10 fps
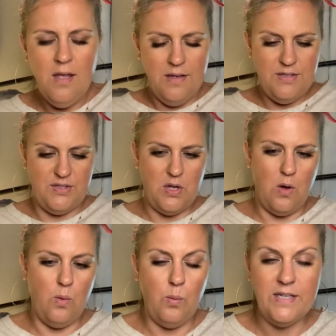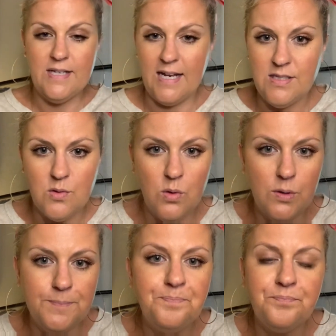So went to high
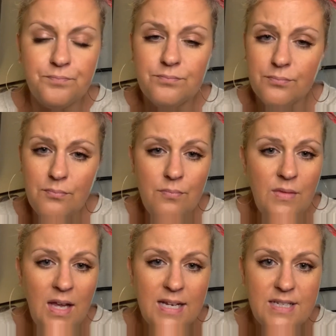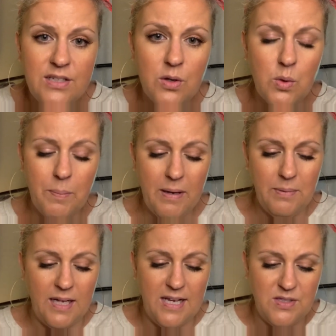school. I did go to a
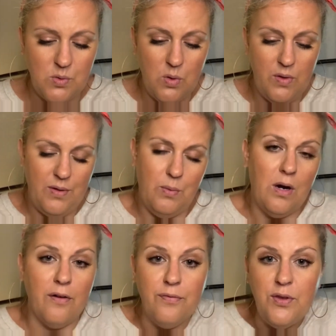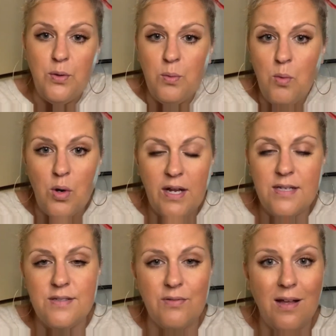public high school. There were a few more
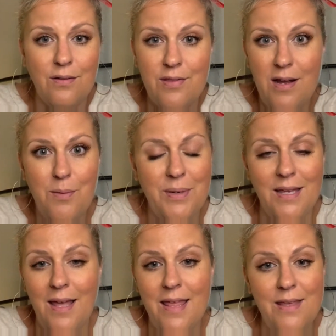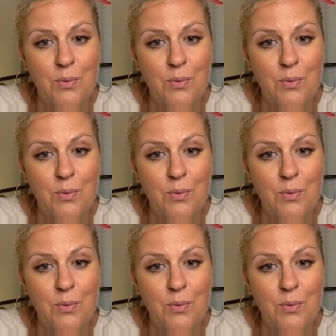kids of color there, but again, they were